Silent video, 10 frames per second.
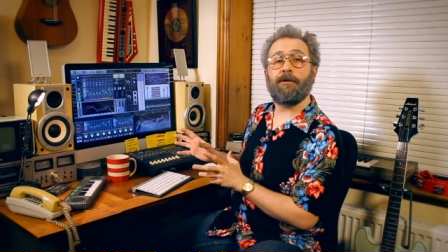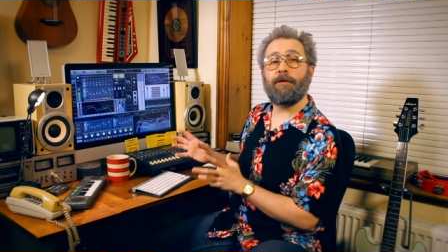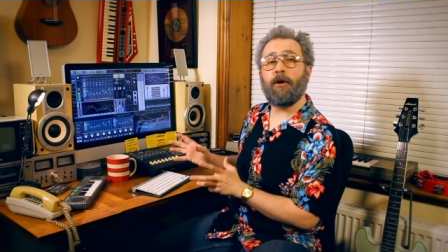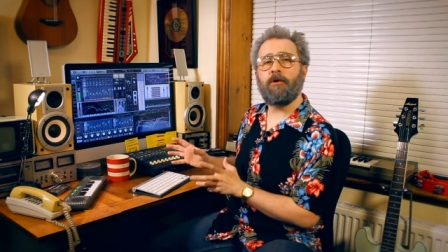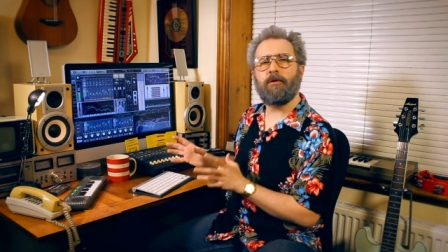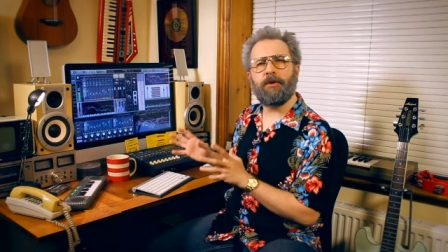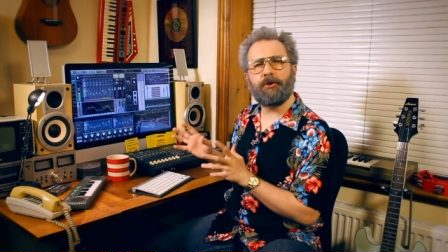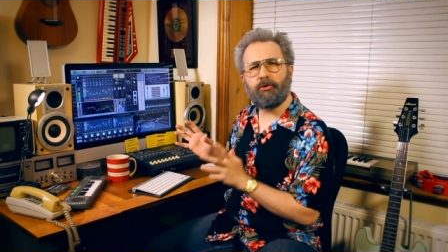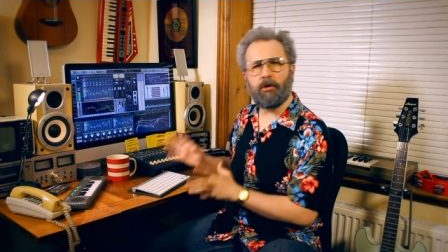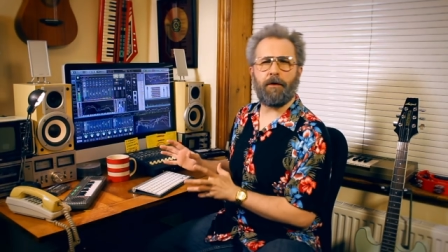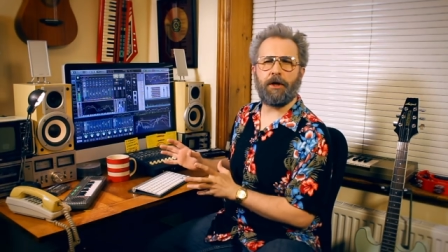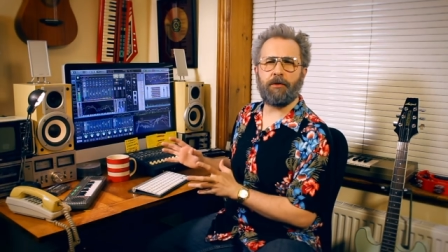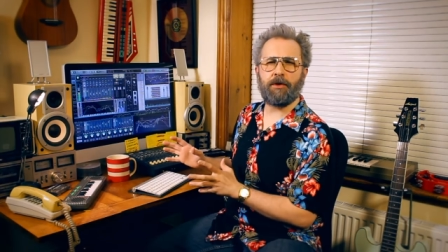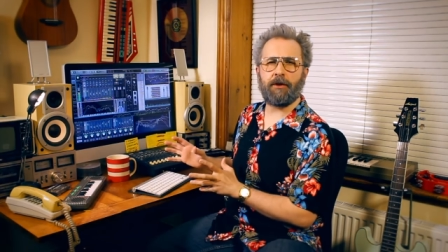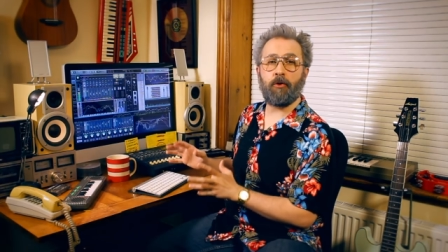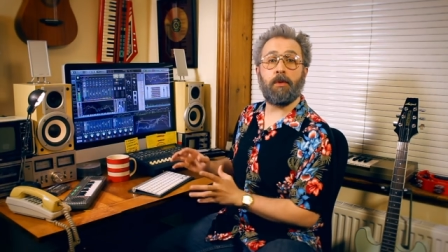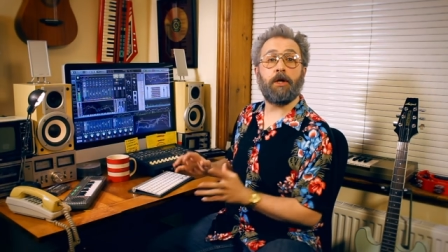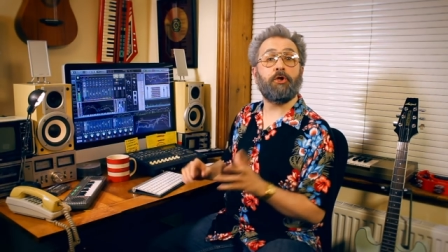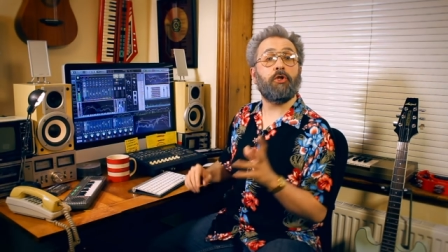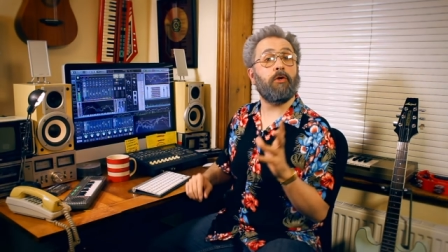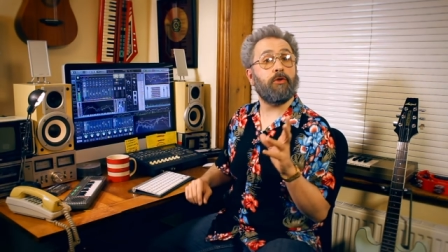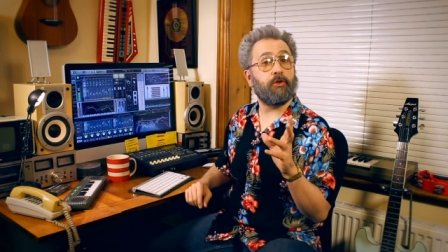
a vote from the terrific new single by John